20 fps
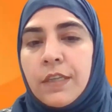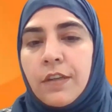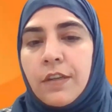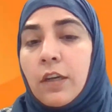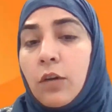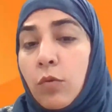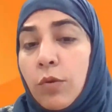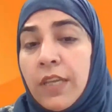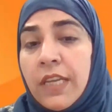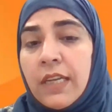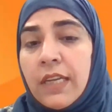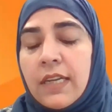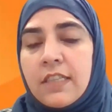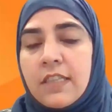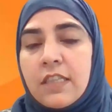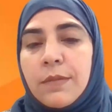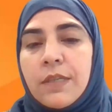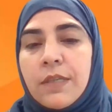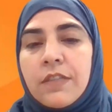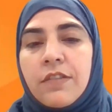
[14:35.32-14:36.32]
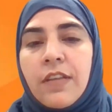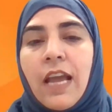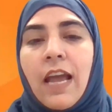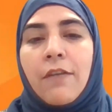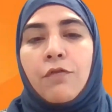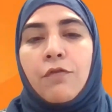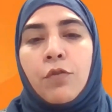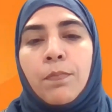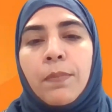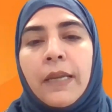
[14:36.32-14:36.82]
including customers,
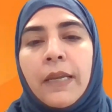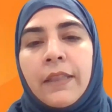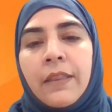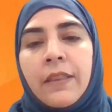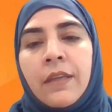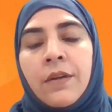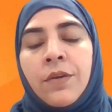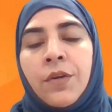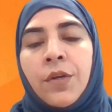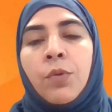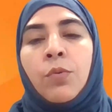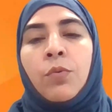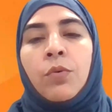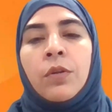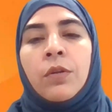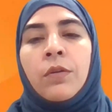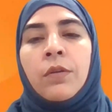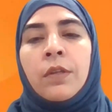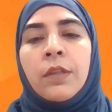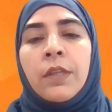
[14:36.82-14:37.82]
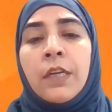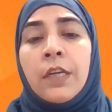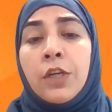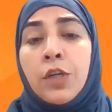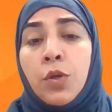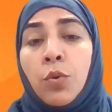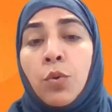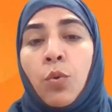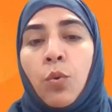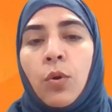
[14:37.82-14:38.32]
have to play their
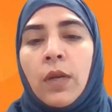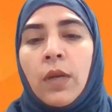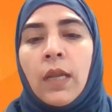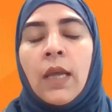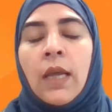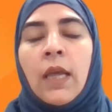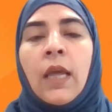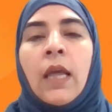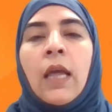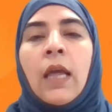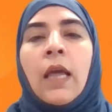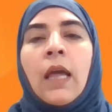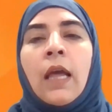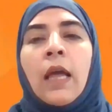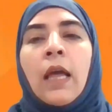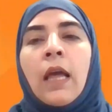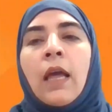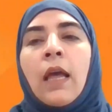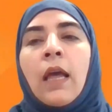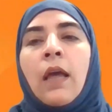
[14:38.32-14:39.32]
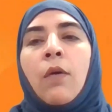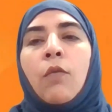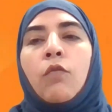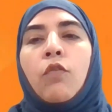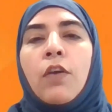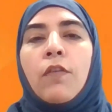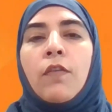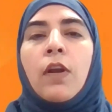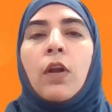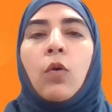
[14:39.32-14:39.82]
due role.
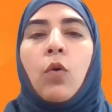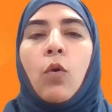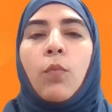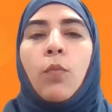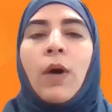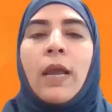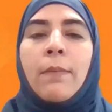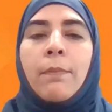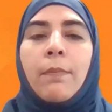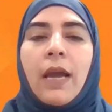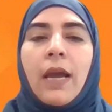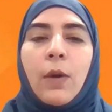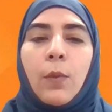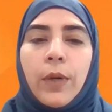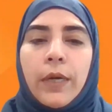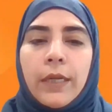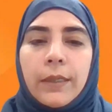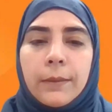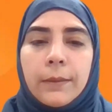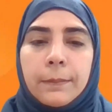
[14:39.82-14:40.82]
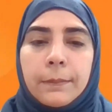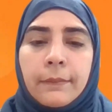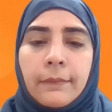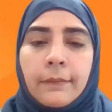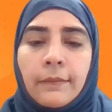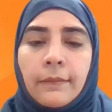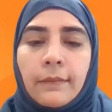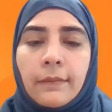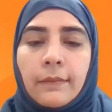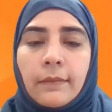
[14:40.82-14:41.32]
We will go one by one
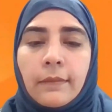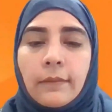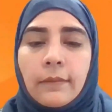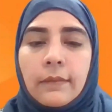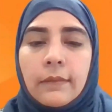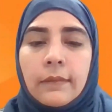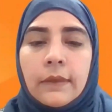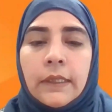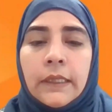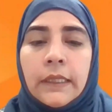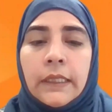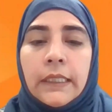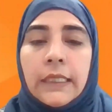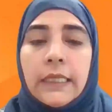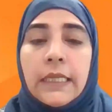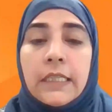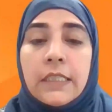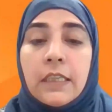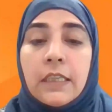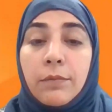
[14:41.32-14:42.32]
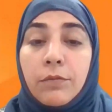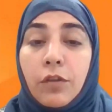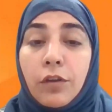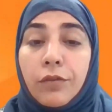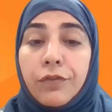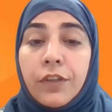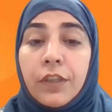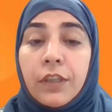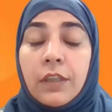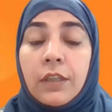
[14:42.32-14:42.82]
in terms
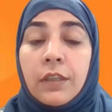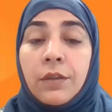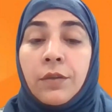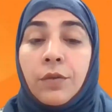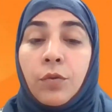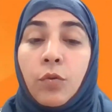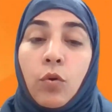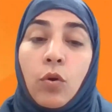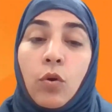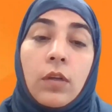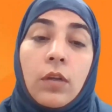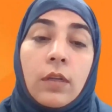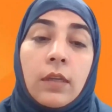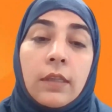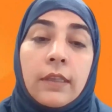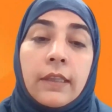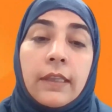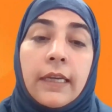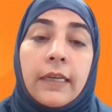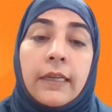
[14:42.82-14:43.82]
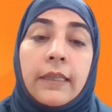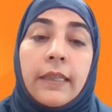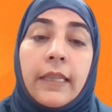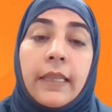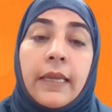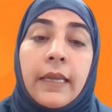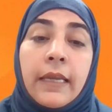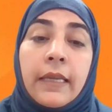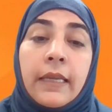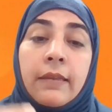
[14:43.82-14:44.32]
of the role that
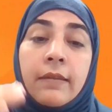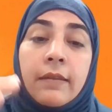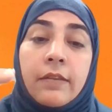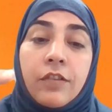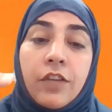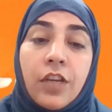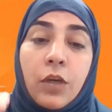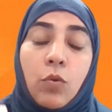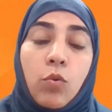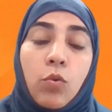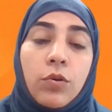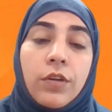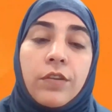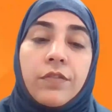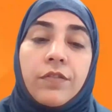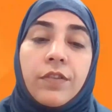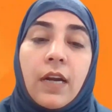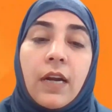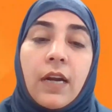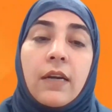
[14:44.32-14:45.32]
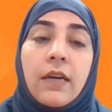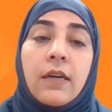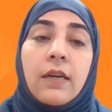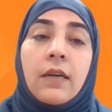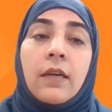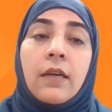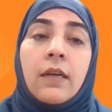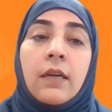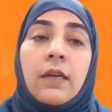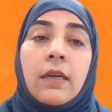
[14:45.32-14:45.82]
these stakeholders are
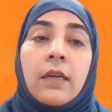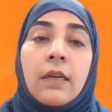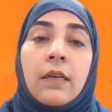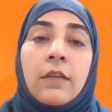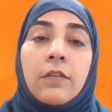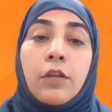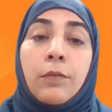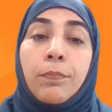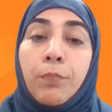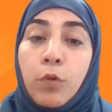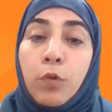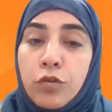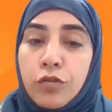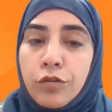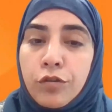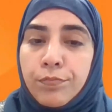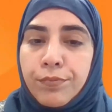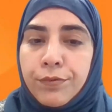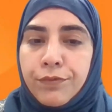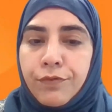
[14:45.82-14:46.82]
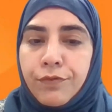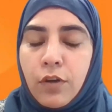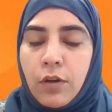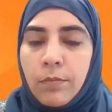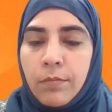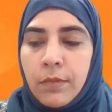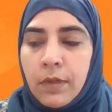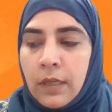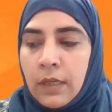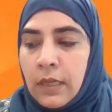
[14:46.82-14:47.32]
supposed to
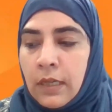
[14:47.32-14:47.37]
perform.